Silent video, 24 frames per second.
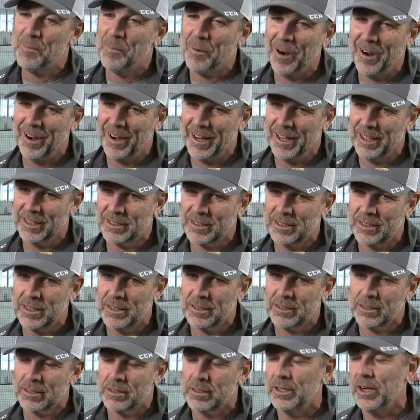part is, he
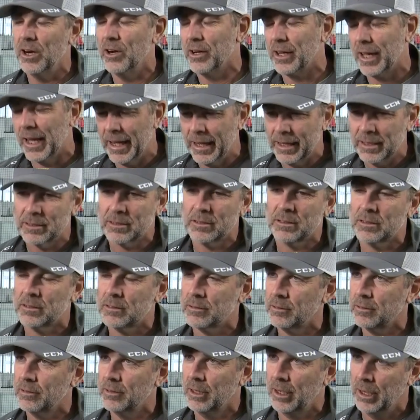says, you know, guys,
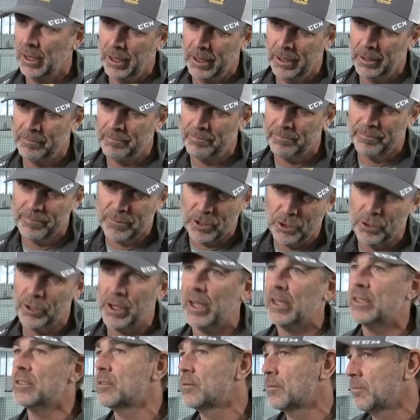uh, you
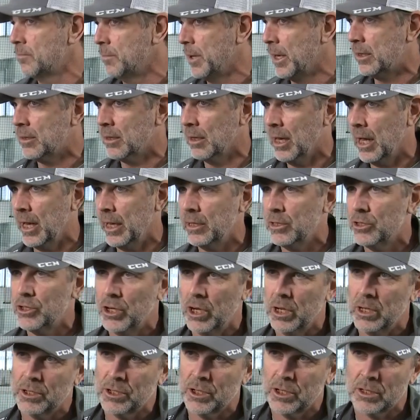guys make the line
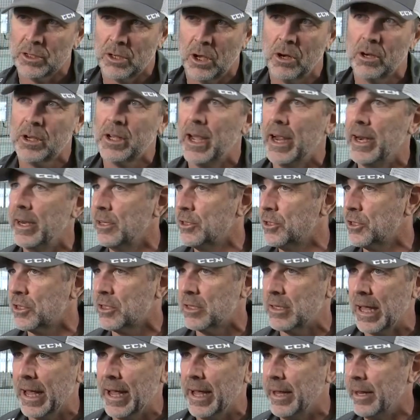changes. I'll kind of just
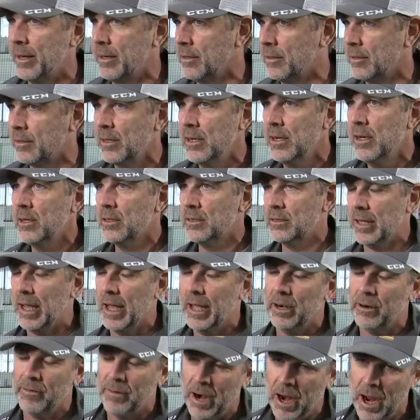stand,
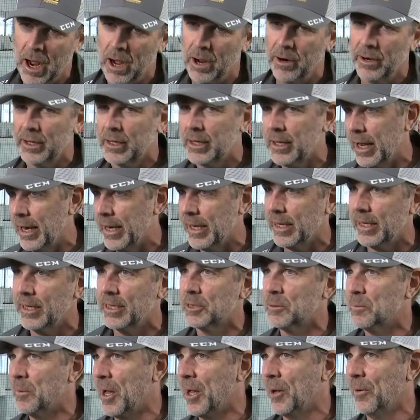stand around and kind of
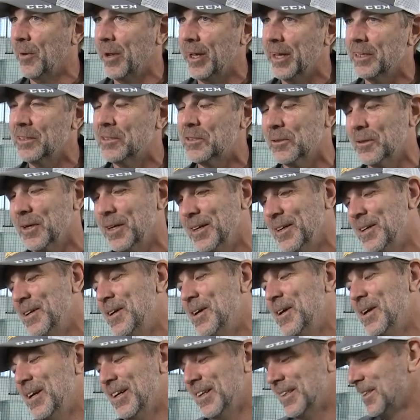ease my way into it
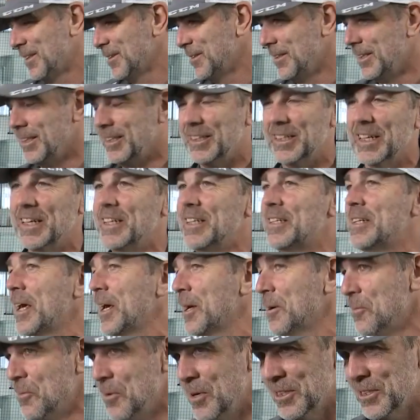didn't take
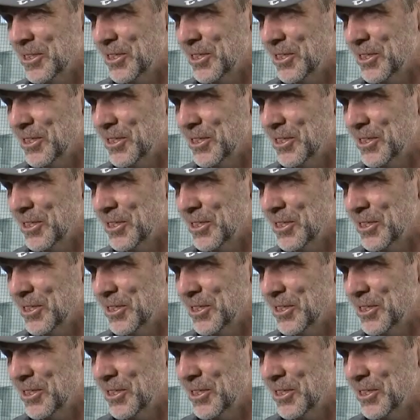him one